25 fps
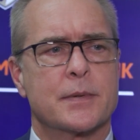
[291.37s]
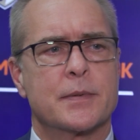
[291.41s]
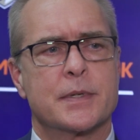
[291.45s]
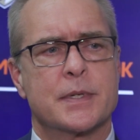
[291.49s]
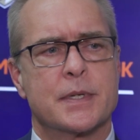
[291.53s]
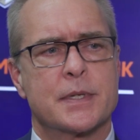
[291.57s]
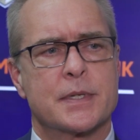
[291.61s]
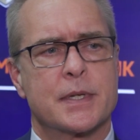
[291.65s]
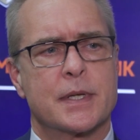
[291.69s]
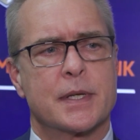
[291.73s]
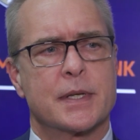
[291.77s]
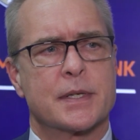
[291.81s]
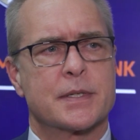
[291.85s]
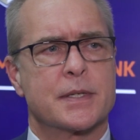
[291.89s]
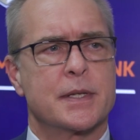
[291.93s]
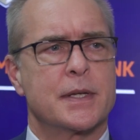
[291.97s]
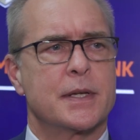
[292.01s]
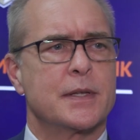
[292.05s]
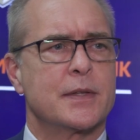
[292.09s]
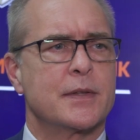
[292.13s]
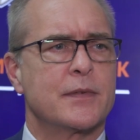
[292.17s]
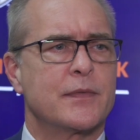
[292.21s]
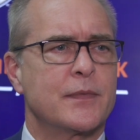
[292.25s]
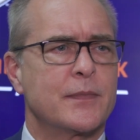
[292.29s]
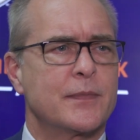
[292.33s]
We're just gonna stay
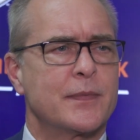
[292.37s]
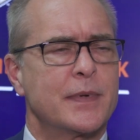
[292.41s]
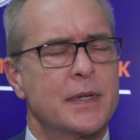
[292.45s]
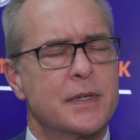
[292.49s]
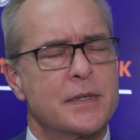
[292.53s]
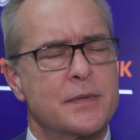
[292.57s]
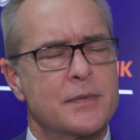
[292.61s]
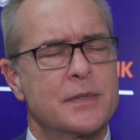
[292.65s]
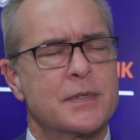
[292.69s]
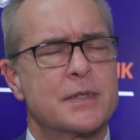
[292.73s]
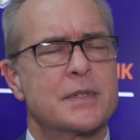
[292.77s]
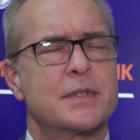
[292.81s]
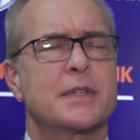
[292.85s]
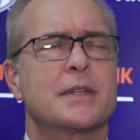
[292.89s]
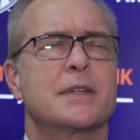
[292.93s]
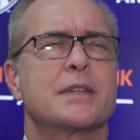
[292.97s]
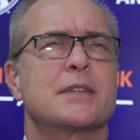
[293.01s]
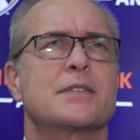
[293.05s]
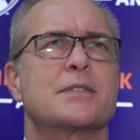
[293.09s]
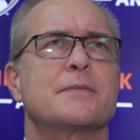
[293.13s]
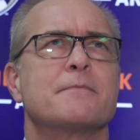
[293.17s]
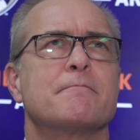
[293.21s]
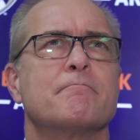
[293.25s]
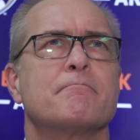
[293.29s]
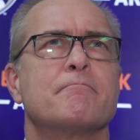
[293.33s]
in the. We're just gonna
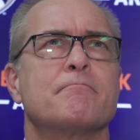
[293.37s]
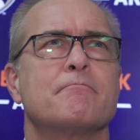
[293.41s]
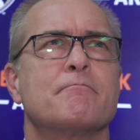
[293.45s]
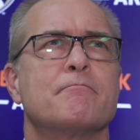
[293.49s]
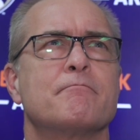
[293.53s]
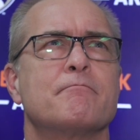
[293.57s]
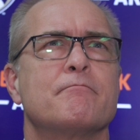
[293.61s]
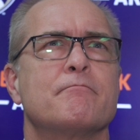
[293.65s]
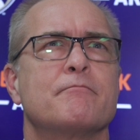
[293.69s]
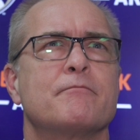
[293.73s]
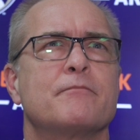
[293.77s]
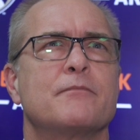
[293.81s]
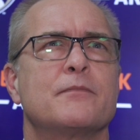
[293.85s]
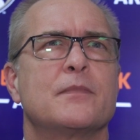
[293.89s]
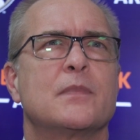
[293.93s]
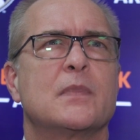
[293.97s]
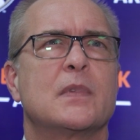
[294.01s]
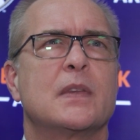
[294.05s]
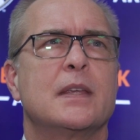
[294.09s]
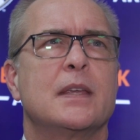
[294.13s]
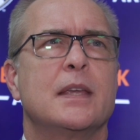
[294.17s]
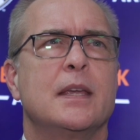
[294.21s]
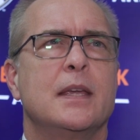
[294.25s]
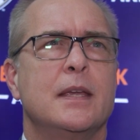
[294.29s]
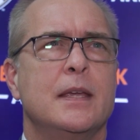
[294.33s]

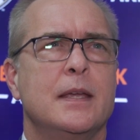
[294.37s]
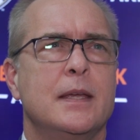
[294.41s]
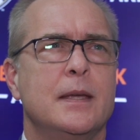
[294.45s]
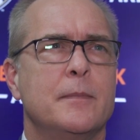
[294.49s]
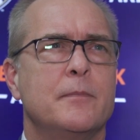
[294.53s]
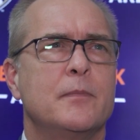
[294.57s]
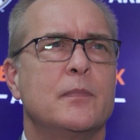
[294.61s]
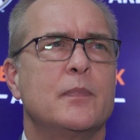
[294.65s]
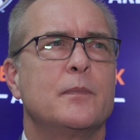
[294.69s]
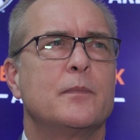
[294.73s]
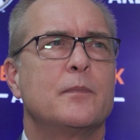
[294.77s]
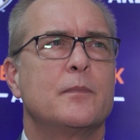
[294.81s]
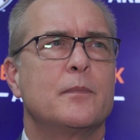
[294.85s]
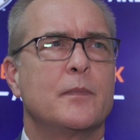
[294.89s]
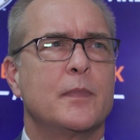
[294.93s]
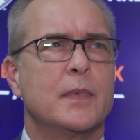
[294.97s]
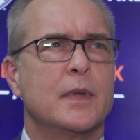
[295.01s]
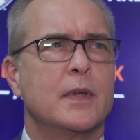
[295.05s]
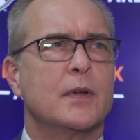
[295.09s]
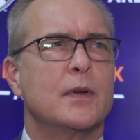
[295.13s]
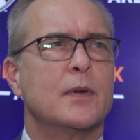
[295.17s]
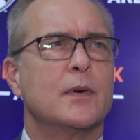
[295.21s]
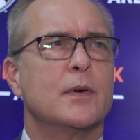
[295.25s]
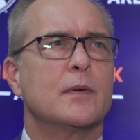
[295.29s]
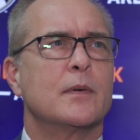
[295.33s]
keep,
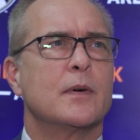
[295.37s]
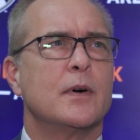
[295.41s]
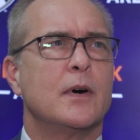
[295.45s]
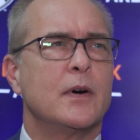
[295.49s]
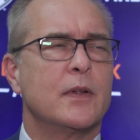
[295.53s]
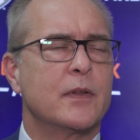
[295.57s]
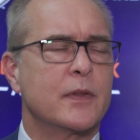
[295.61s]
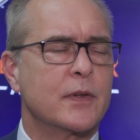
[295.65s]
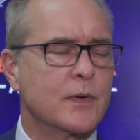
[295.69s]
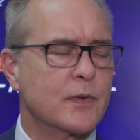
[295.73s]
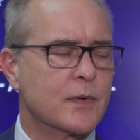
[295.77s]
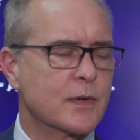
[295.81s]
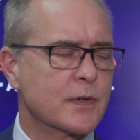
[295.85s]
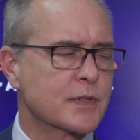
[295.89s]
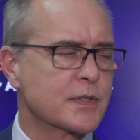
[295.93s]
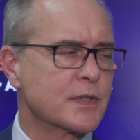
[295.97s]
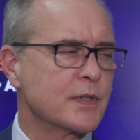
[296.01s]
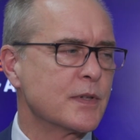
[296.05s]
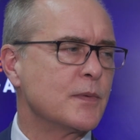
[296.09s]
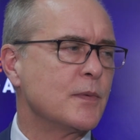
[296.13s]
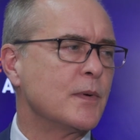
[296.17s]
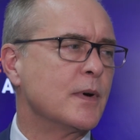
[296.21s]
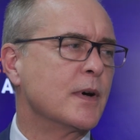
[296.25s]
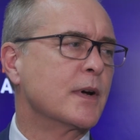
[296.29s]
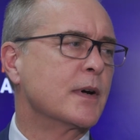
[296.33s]
you know, all the oars in
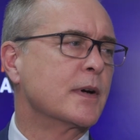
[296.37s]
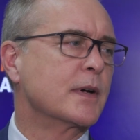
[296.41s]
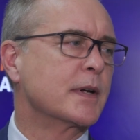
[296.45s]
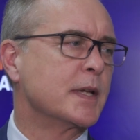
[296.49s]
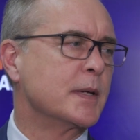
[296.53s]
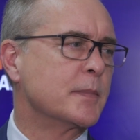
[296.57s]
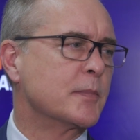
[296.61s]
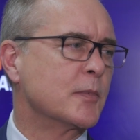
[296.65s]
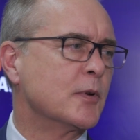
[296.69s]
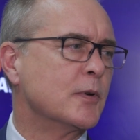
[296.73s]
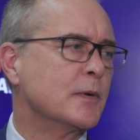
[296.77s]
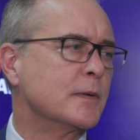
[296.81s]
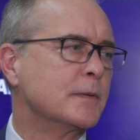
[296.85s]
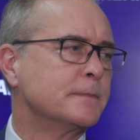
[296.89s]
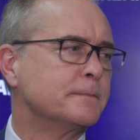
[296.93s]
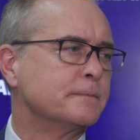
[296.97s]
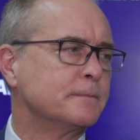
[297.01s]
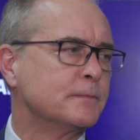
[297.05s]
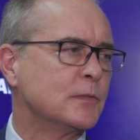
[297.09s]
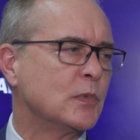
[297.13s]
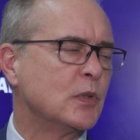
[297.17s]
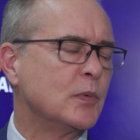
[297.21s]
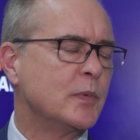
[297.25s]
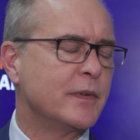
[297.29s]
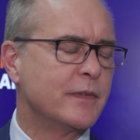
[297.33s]
the water. Keep going.
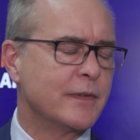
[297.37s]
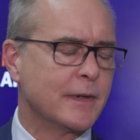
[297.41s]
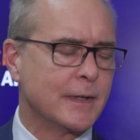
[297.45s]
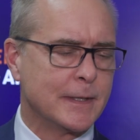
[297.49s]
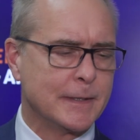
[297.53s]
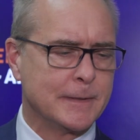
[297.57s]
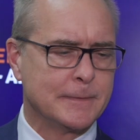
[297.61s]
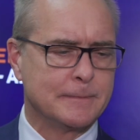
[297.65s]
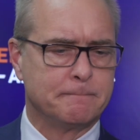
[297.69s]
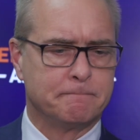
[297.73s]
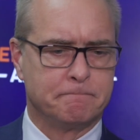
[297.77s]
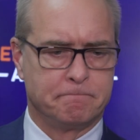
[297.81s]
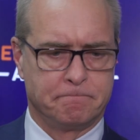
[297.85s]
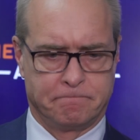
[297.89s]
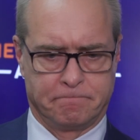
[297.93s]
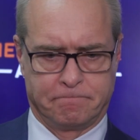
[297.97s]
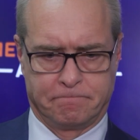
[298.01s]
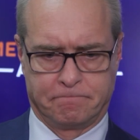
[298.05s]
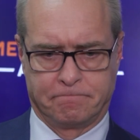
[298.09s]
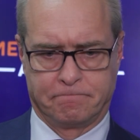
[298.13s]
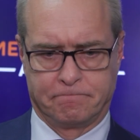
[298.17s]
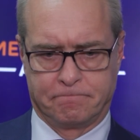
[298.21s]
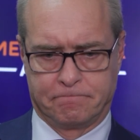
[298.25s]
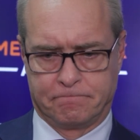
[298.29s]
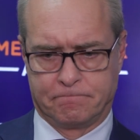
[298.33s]
We'll be fine.
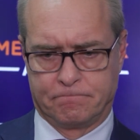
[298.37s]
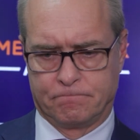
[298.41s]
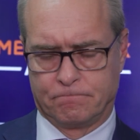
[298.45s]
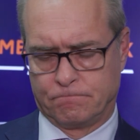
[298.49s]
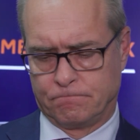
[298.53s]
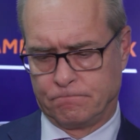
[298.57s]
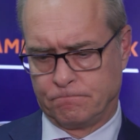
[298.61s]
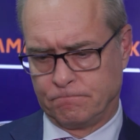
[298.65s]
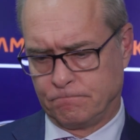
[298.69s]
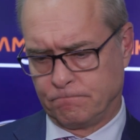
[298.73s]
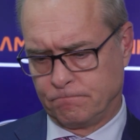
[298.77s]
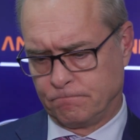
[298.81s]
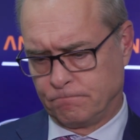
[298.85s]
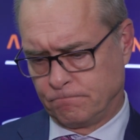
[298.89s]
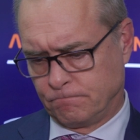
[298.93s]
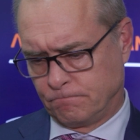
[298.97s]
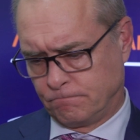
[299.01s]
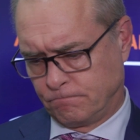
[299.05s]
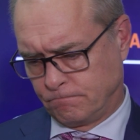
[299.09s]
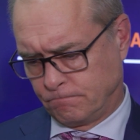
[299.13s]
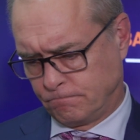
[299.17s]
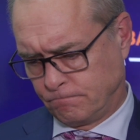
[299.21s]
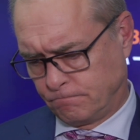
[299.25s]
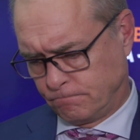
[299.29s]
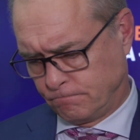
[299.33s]
It seems like there's
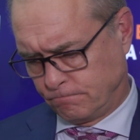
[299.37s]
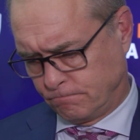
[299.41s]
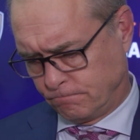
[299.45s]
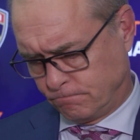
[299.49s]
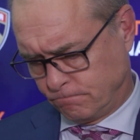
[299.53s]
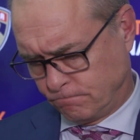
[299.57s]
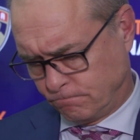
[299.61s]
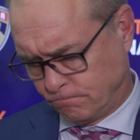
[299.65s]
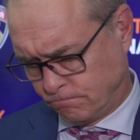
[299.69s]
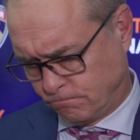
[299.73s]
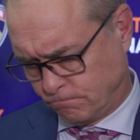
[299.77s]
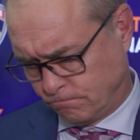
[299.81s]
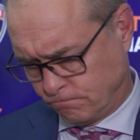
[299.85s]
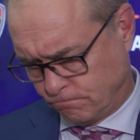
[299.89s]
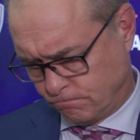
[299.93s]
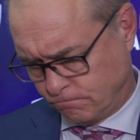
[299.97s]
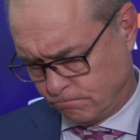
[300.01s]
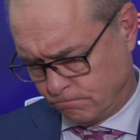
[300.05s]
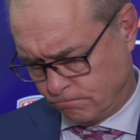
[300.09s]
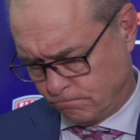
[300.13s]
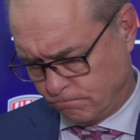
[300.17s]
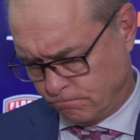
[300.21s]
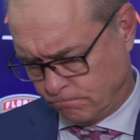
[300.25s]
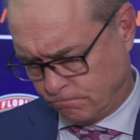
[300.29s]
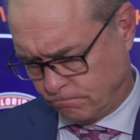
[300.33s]
still some growing
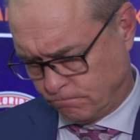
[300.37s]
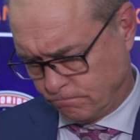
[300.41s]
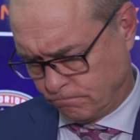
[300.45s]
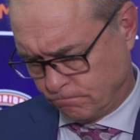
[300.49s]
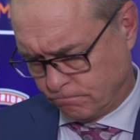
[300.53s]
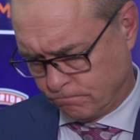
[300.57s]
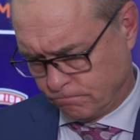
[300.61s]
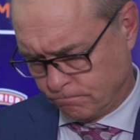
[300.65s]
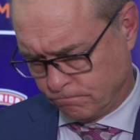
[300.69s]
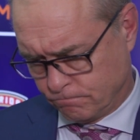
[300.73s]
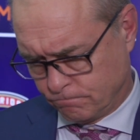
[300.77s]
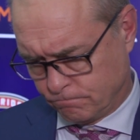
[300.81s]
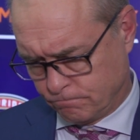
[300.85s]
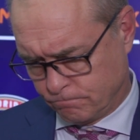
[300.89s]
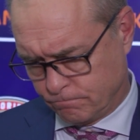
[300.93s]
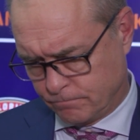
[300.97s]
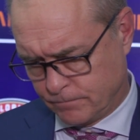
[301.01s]
pains with the defense.